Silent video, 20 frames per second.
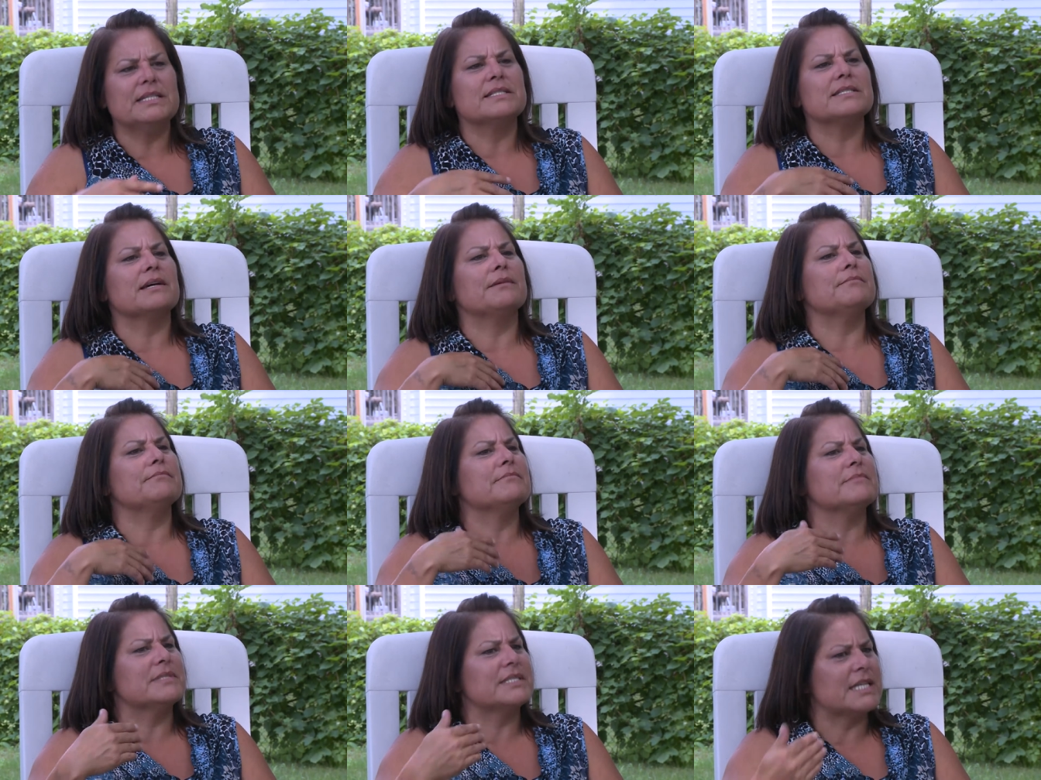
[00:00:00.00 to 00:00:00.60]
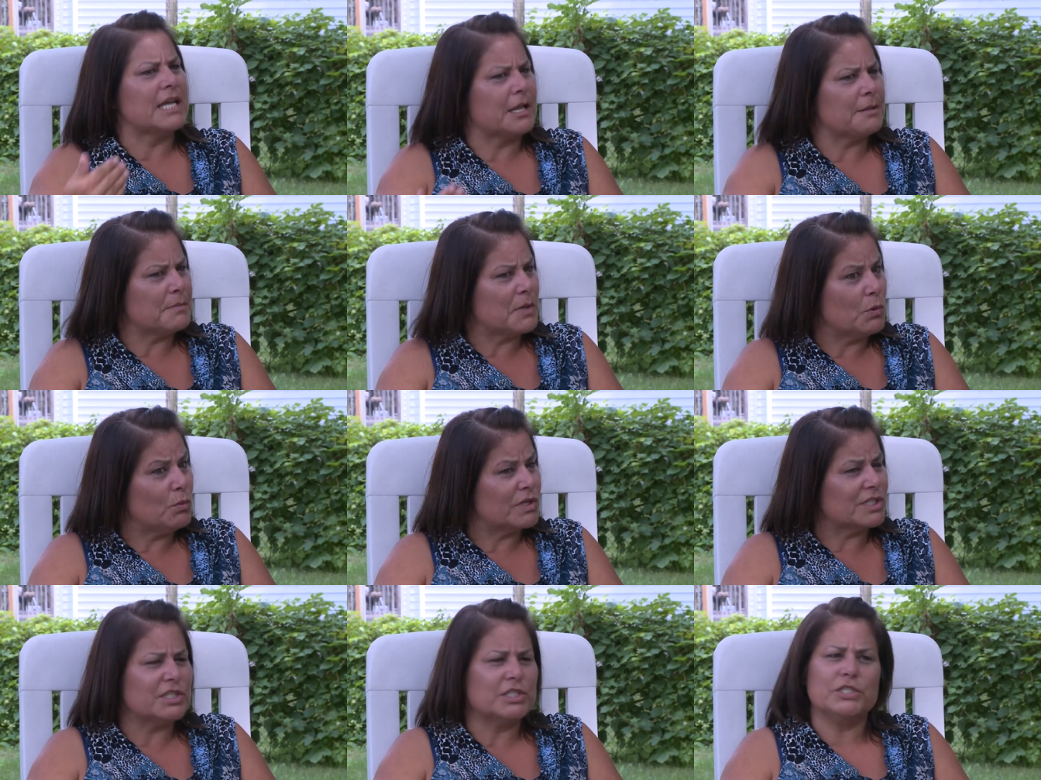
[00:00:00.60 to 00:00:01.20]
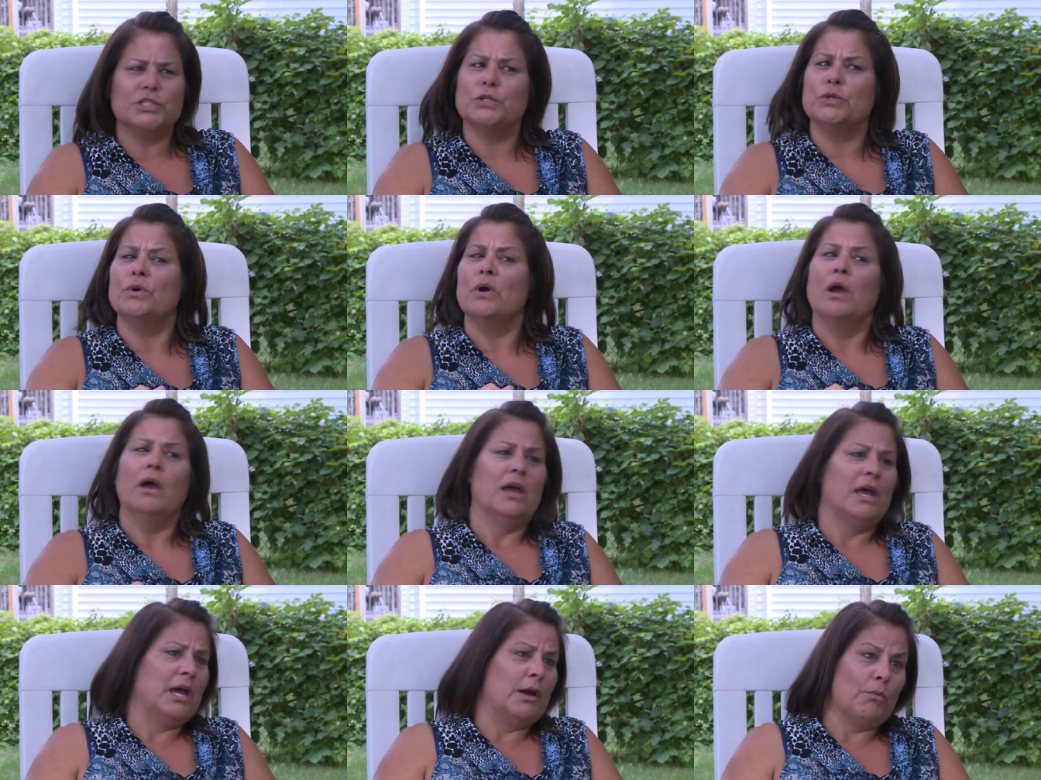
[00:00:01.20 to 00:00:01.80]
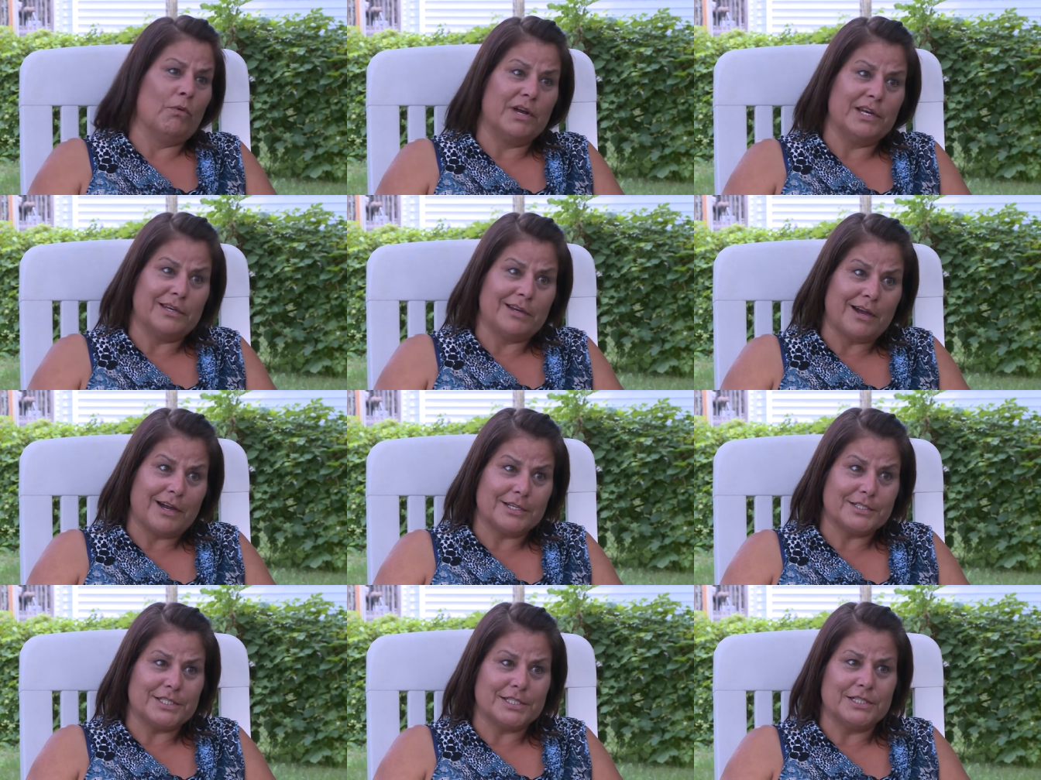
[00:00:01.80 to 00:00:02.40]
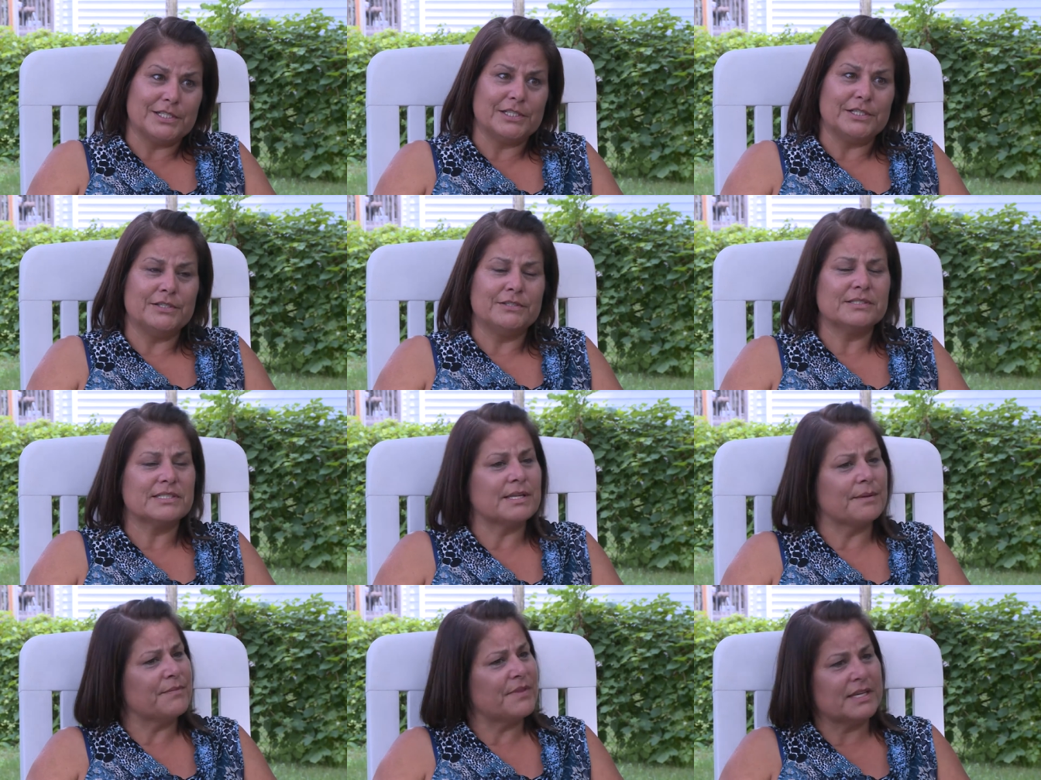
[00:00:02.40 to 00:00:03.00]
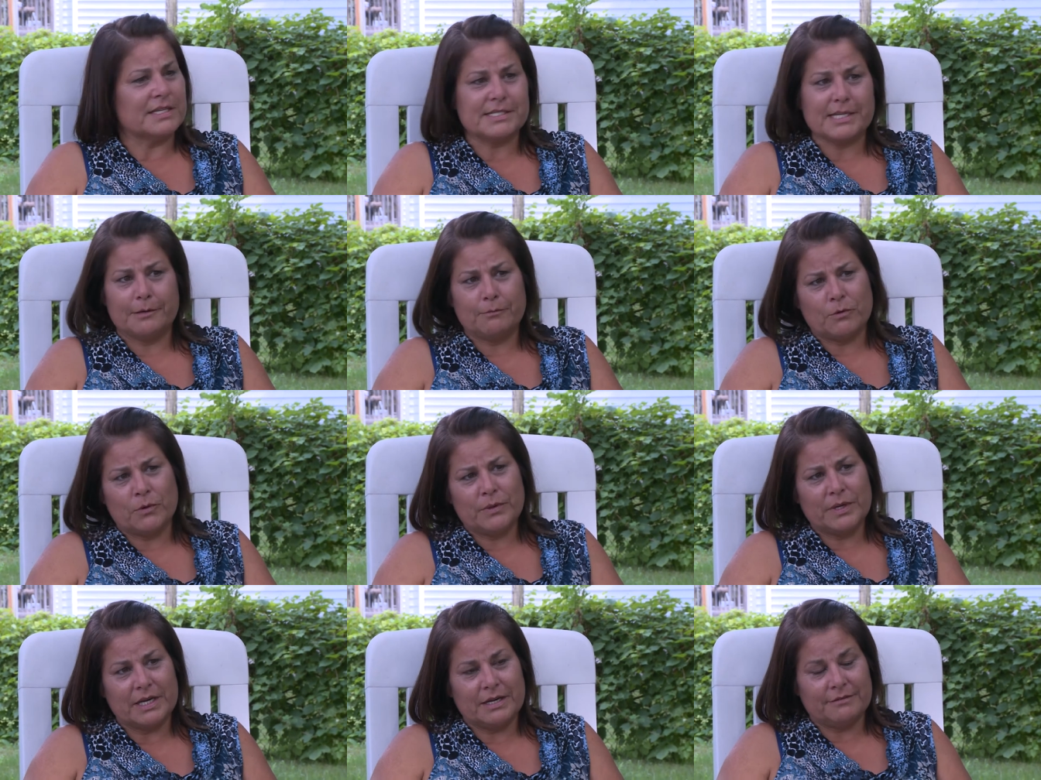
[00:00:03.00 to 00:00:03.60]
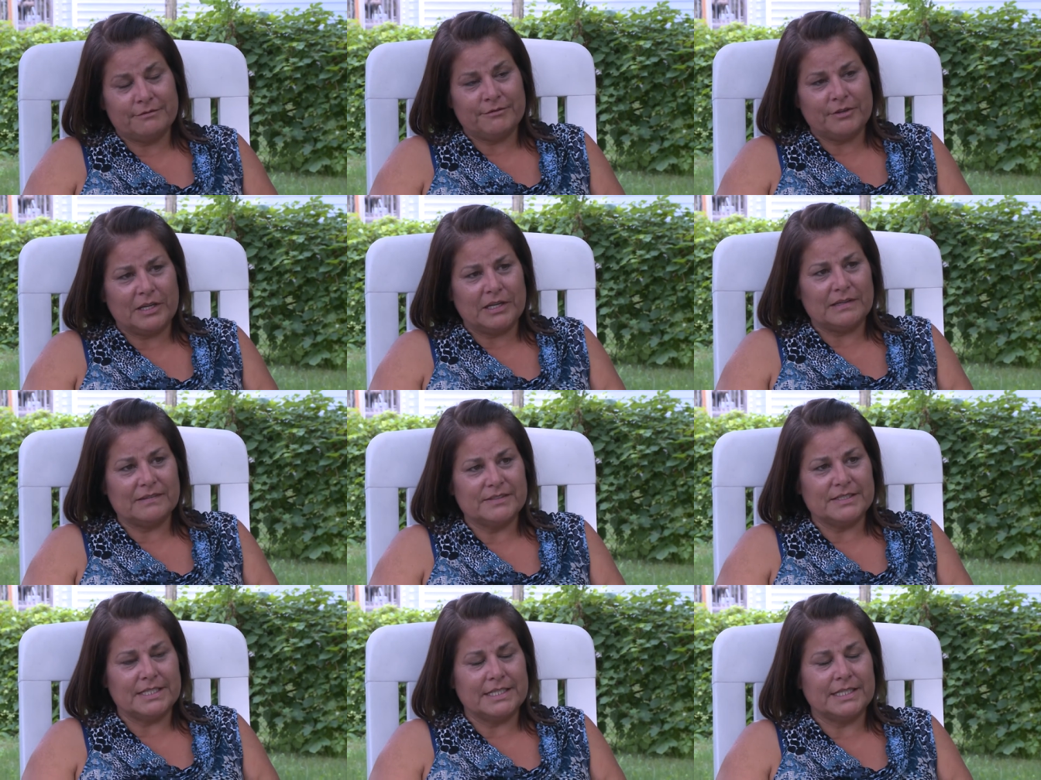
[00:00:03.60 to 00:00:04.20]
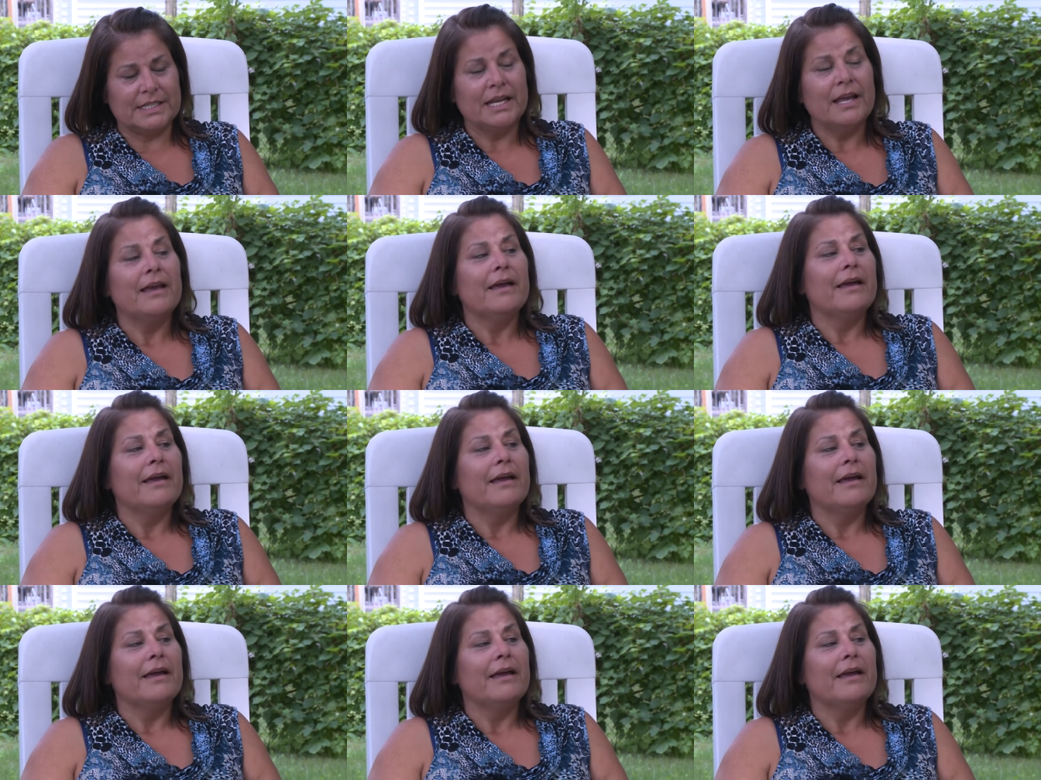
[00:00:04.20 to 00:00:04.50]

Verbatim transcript: Something's telling me what to do and what not to do. Some things I won't get involved in.